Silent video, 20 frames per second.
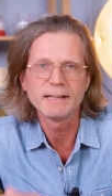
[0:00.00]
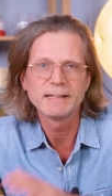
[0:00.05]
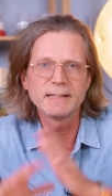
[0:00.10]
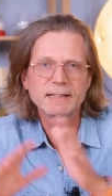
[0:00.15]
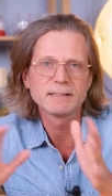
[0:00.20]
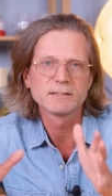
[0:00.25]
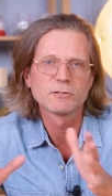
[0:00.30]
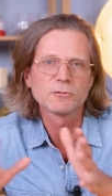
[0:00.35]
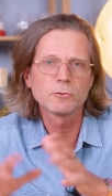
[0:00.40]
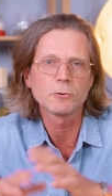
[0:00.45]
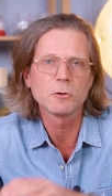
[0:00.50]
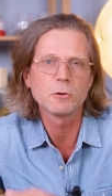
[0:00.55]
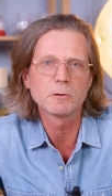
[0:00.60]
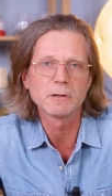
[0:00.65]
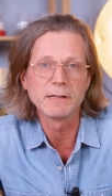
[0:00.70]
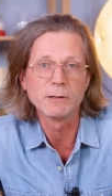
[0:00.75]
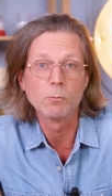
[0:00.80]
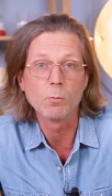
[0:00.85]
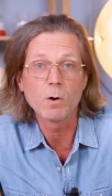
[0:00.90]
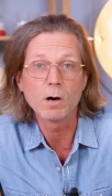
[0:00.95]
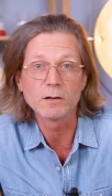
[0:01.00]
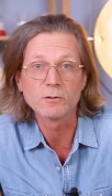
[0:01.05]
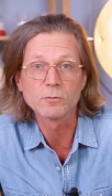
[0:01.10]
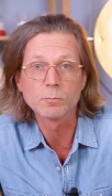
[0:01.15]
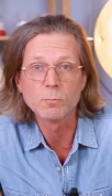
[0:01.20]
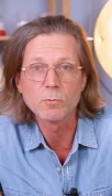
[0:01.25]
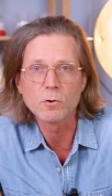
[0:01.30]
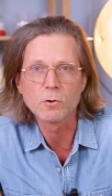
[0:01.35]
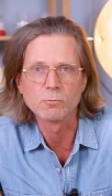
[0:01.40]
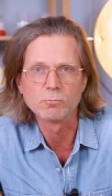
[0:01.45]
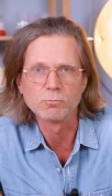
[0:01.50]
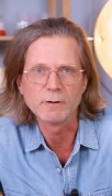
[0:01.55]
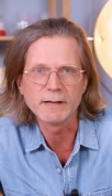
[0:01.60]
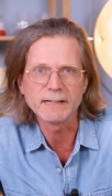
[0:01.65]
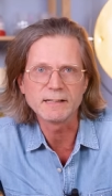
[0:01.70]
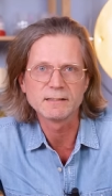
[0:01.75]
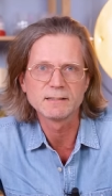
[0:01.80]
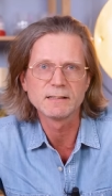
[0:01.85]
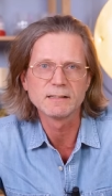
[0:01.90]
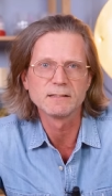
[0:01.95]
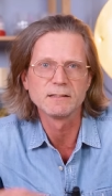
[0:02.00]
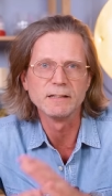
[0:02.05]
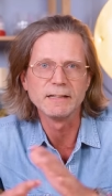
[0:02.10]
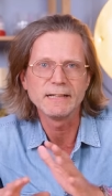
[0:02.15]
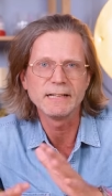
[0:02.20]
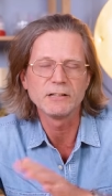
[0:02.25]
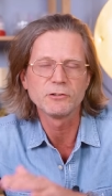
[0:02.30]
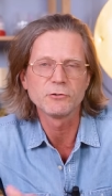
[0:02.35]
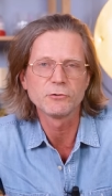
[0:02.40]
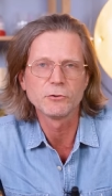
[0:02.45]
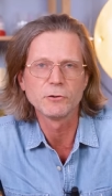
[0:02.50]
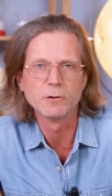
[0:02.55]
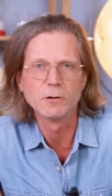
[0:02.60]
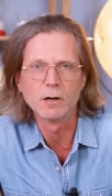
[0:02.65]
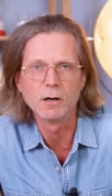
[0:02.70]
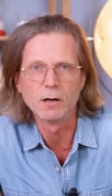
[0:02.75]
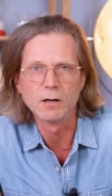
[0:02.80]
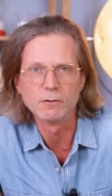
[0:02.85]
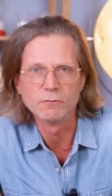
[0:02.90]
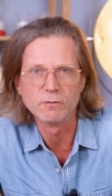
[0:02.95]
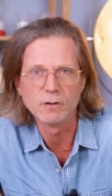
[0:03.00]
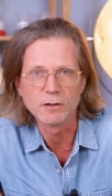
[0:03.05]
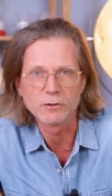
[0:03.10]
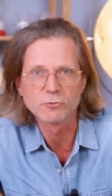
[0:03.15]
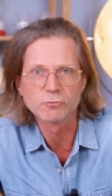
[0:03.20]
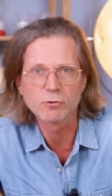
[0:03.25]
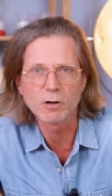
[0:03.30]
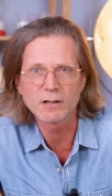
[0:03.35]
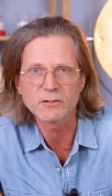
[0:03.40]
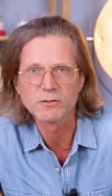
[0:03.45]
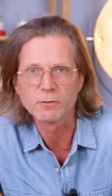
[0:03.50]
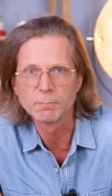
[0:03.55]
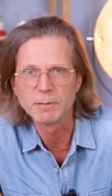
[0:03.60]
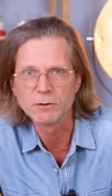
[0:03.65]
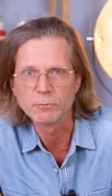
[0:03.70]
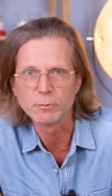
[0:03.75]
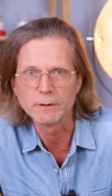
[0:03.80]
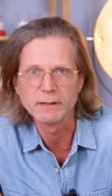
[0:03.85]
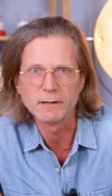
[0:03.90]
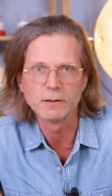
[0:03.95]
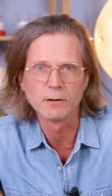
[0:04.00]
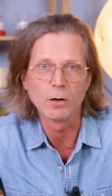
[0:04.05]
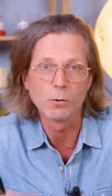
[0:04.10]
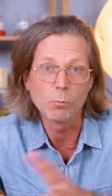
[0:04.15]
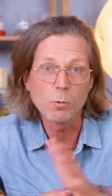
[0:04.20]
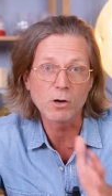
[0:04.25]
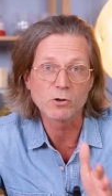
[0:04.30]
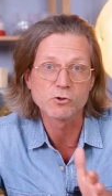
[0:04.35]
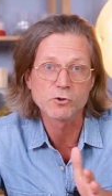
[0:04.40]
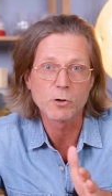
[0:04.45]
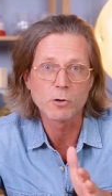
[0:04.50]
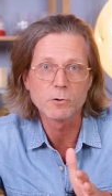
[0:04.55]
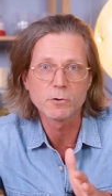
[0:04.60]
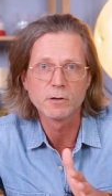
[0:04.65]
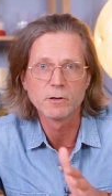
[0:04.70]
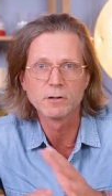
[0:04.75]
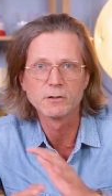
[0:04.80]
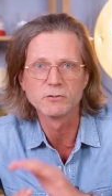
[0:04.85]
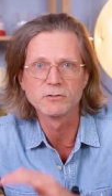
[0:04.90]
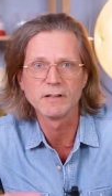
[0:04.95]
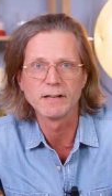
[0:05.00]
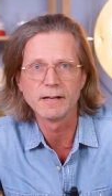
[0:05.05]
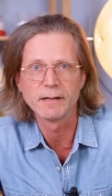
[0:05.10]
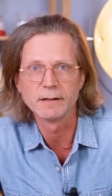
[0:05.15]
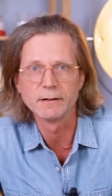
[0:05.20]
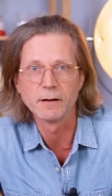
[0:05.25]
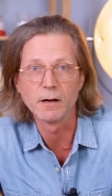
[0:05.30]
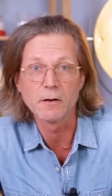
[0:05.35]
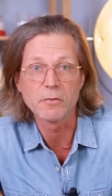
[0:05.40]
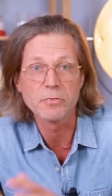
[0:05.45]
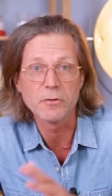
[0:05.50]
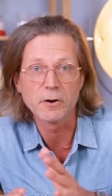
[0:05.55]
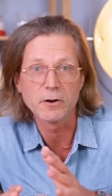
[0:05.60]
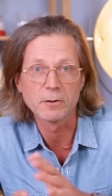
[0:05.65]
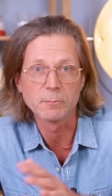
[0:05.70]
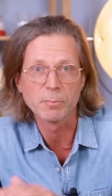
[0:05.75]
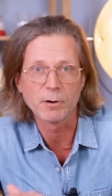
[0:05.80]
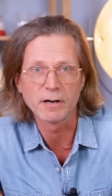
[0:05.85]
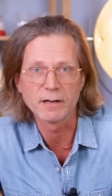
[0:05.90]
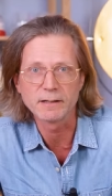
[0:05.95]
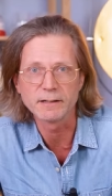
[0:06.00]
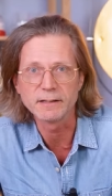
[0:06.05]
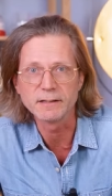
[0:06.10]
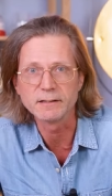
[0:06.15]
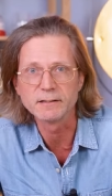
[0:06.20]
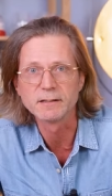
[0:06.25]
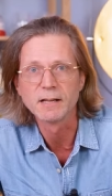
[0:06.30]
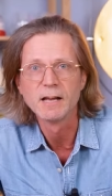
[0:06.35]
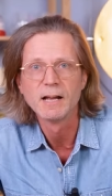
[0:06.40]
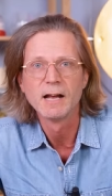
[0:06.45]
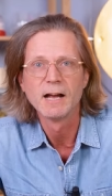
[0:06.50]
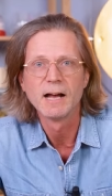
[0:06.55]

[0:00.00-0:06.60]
And this story once more raises the issue of uh, trust between uh, watch owners and uh, third parties,